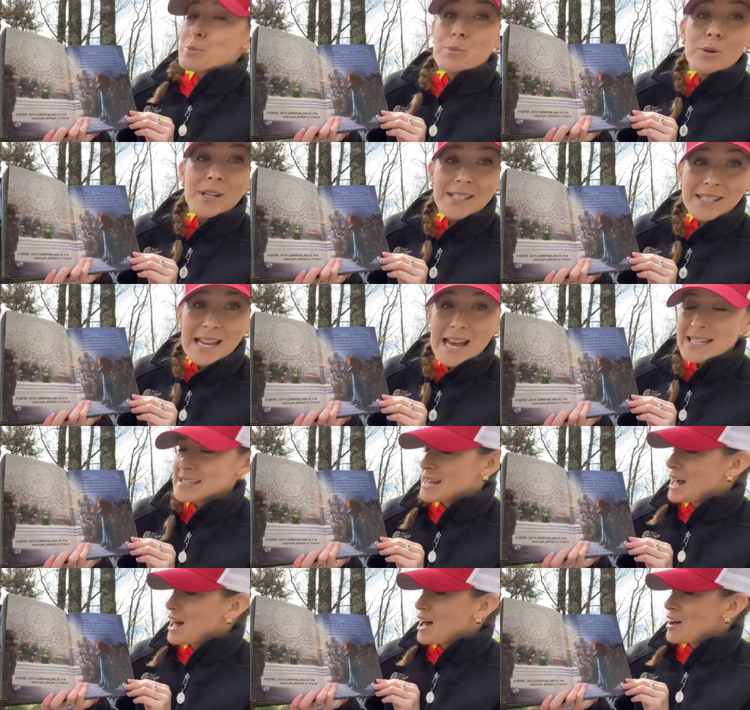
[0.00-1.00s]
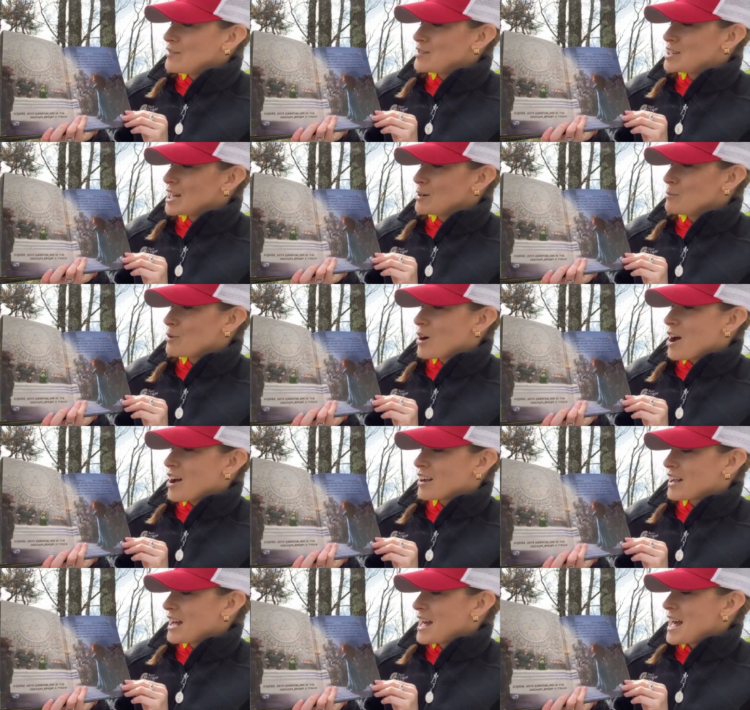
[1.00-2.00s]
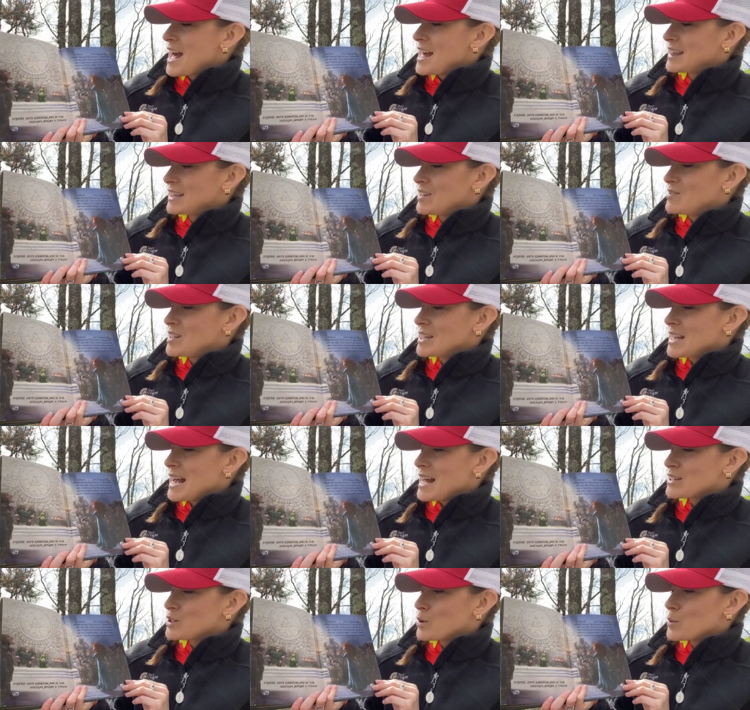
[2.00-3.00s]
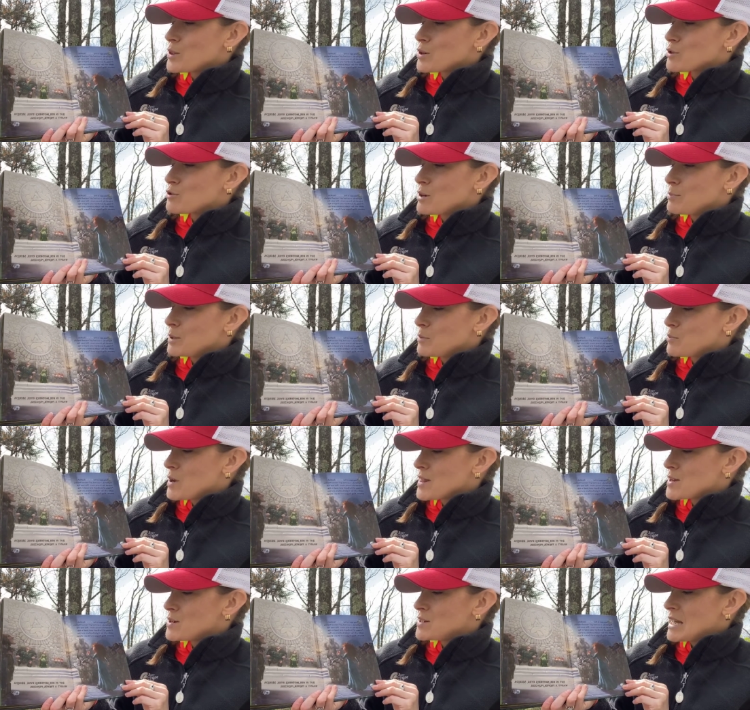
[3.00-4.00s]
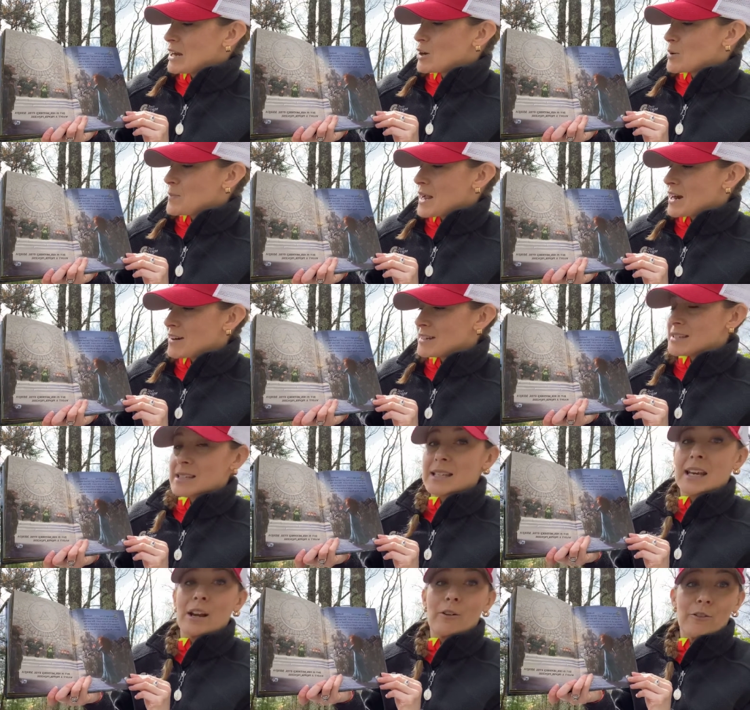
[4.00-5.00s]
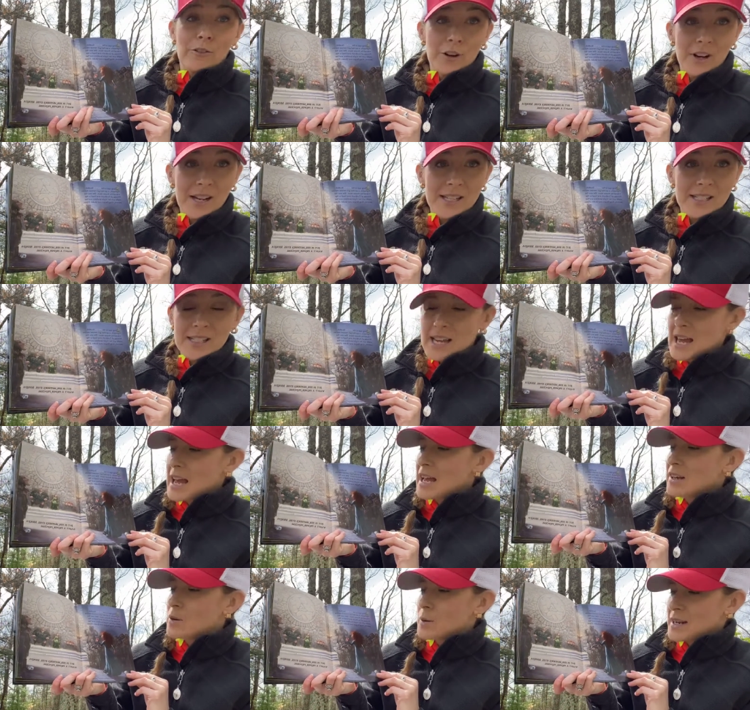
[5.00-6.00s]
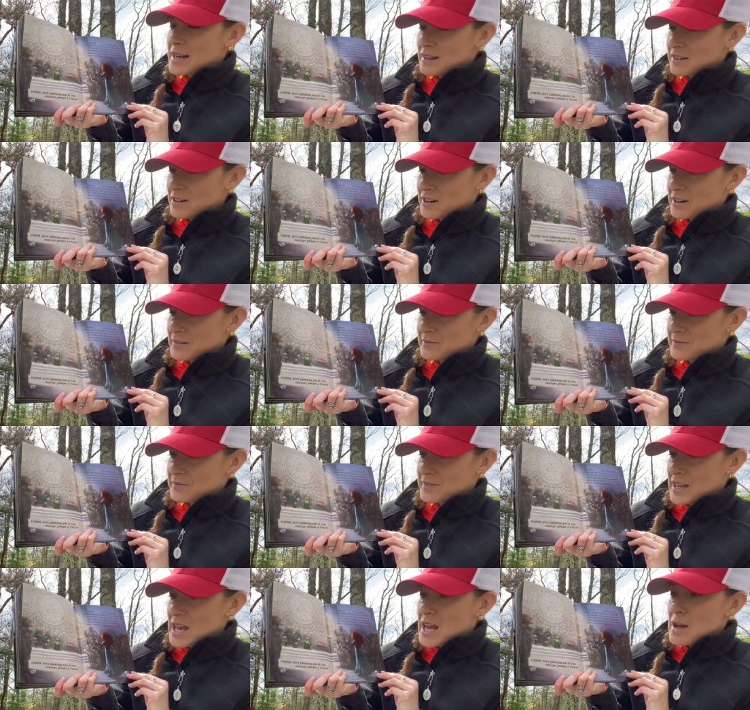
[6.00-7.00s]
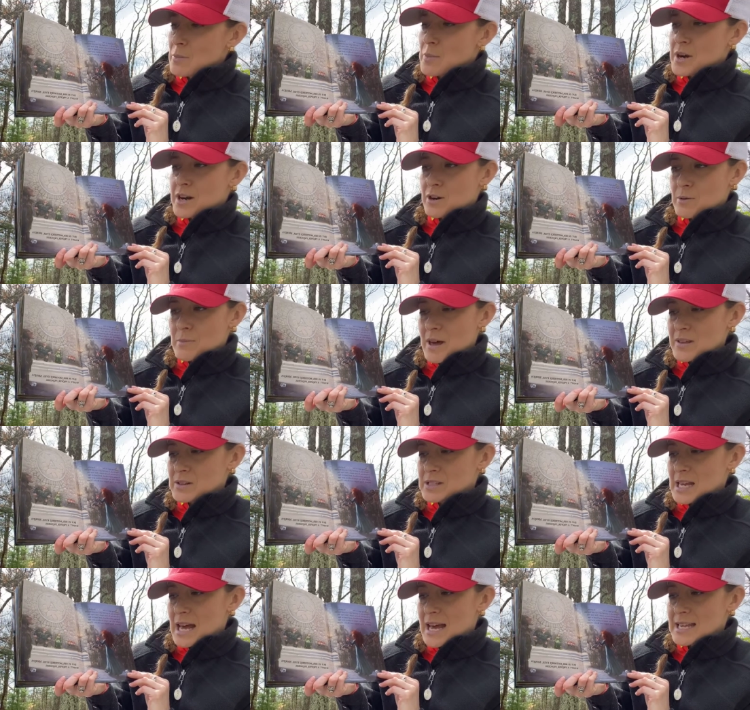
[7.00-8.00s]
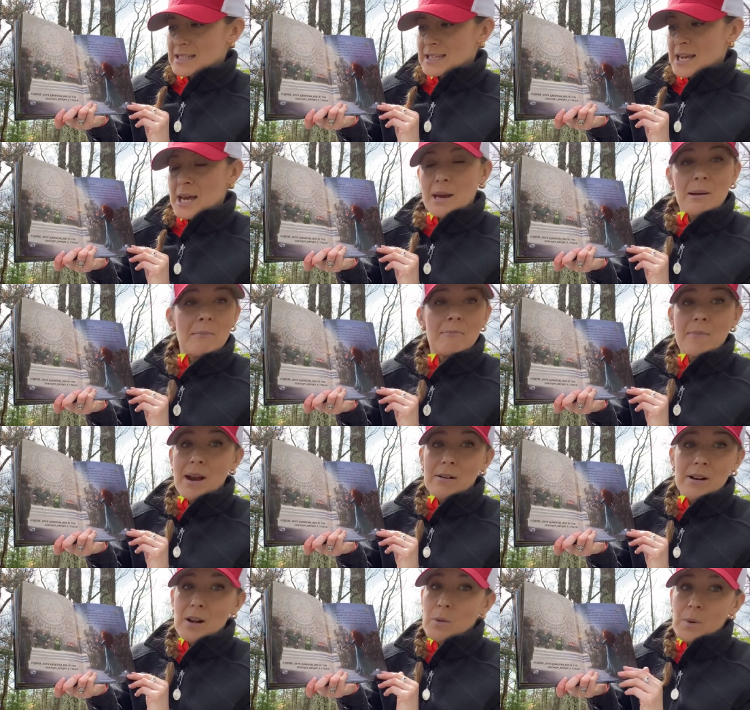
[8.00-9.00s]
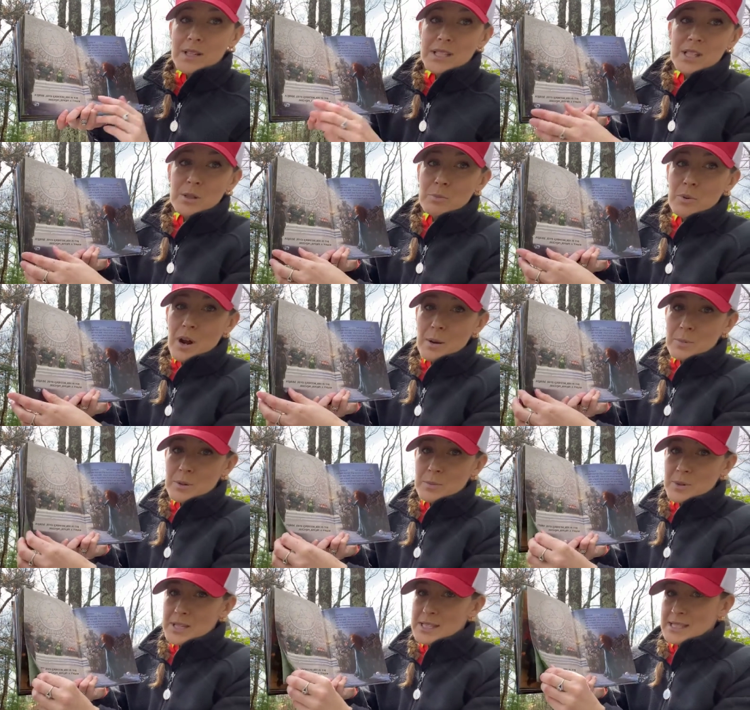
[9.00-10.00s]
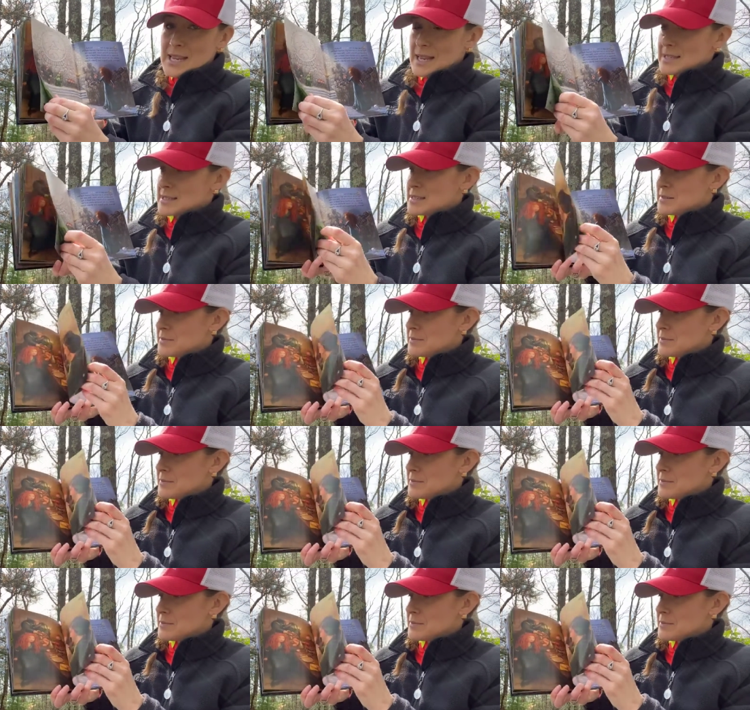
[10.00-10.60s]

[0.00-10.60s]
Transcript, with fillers: Princess of DunBroch and lived in the castle with her triplet brothers and her parents, King Fergus and Queen Eleanor. But in her mother's eyes, Merida wasn't a proper princess.